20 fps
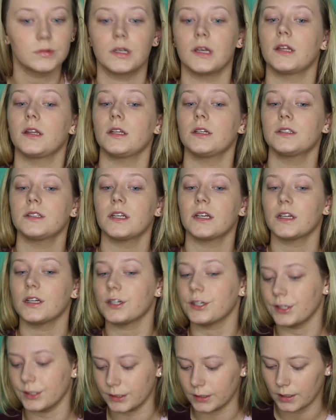It looks like a
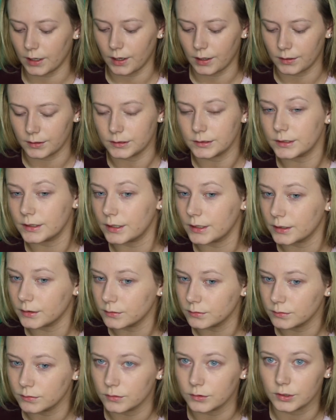good color
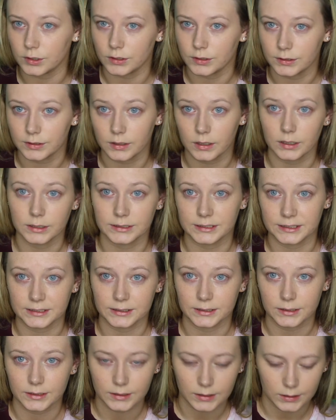though, or a
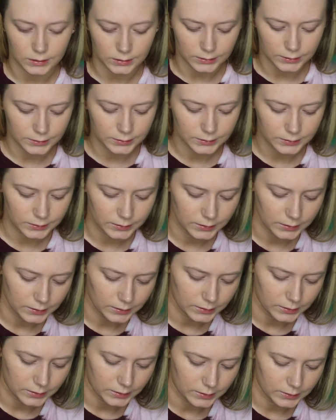decent color.
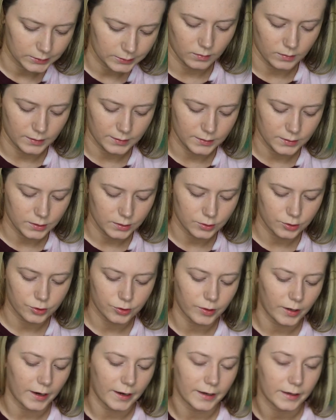Let's
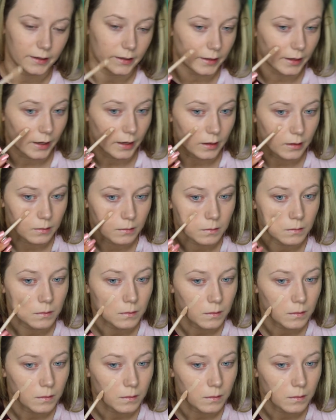try it again.